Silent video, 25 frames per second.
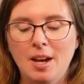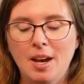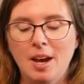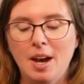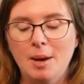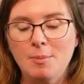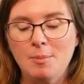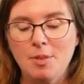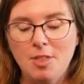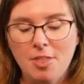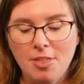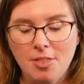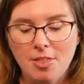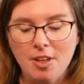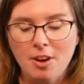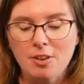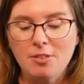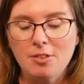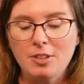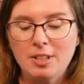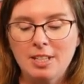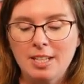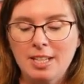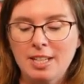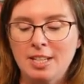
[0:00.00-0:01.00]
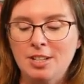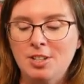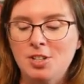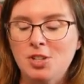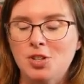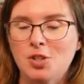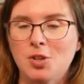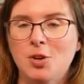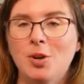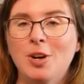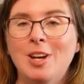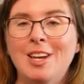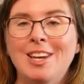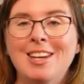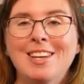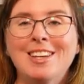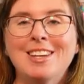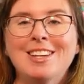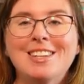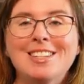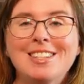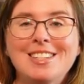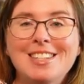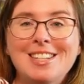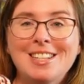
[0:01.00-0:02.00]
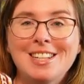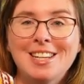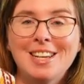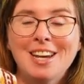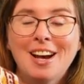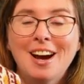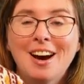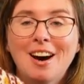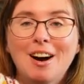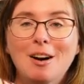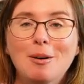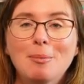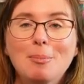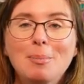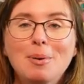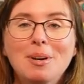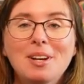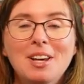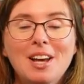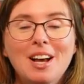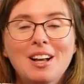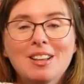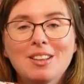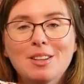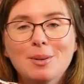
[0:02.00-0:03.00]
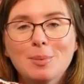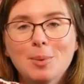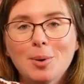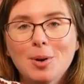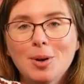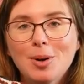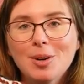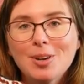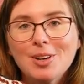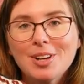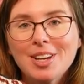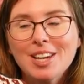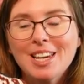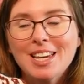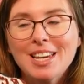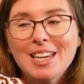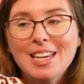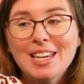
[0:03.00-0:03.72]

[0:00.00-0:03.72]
I'm thoroughly enjoying knitting up color work